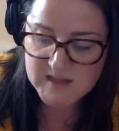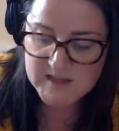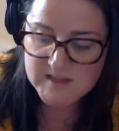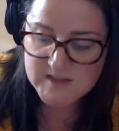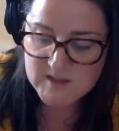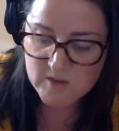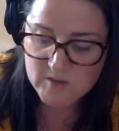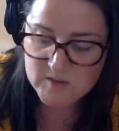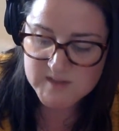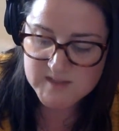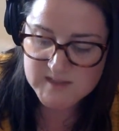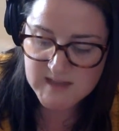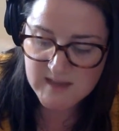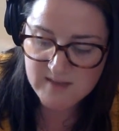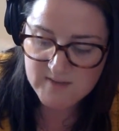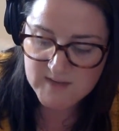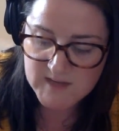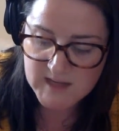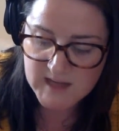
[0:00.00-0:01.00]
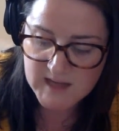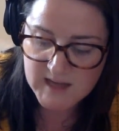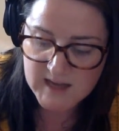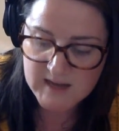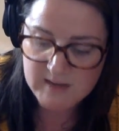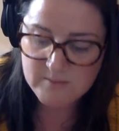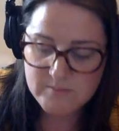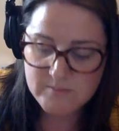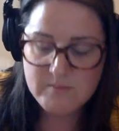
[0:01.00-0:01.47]
So
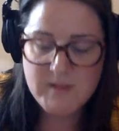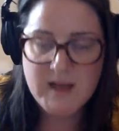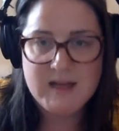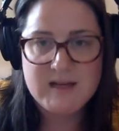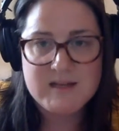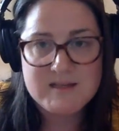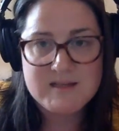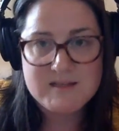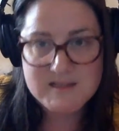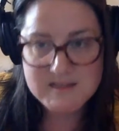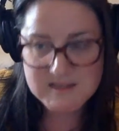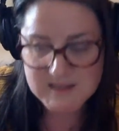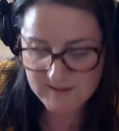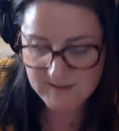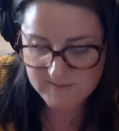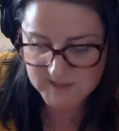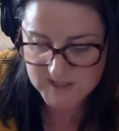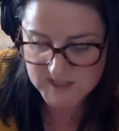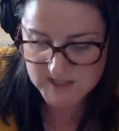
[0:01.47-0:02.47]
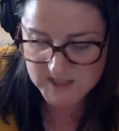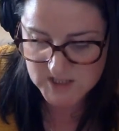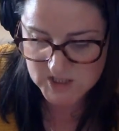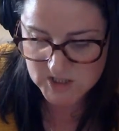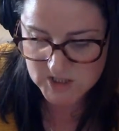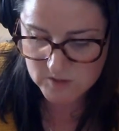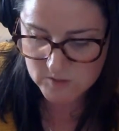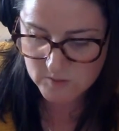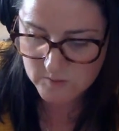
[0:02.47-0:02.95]
78 minus
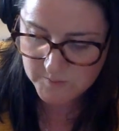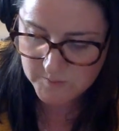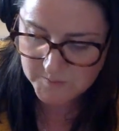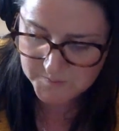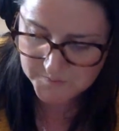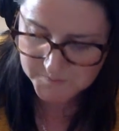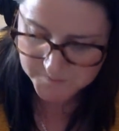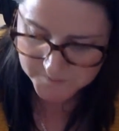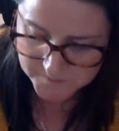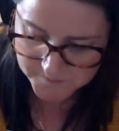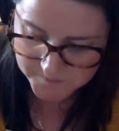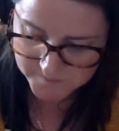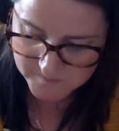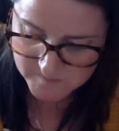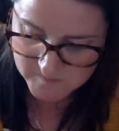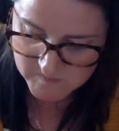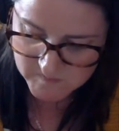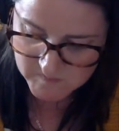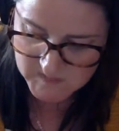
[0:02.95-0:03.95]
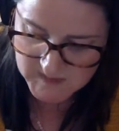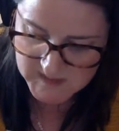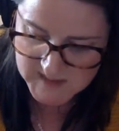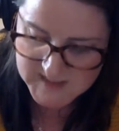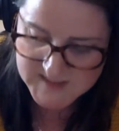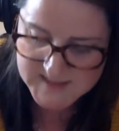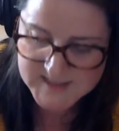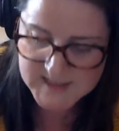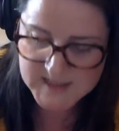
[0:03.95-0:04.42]
72
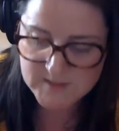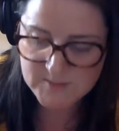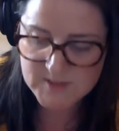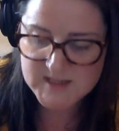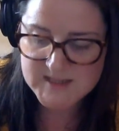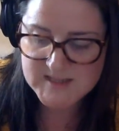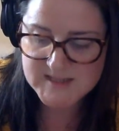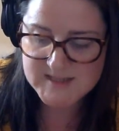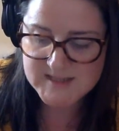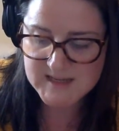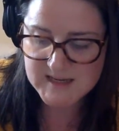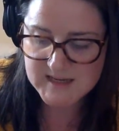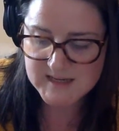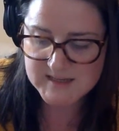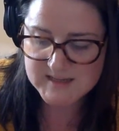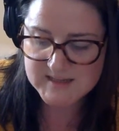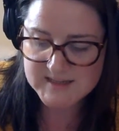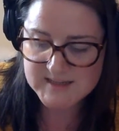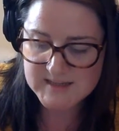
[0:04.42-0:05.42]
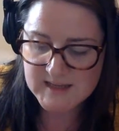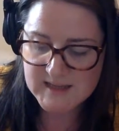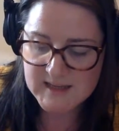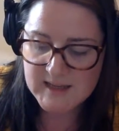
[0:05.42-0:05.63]
is going to be 6.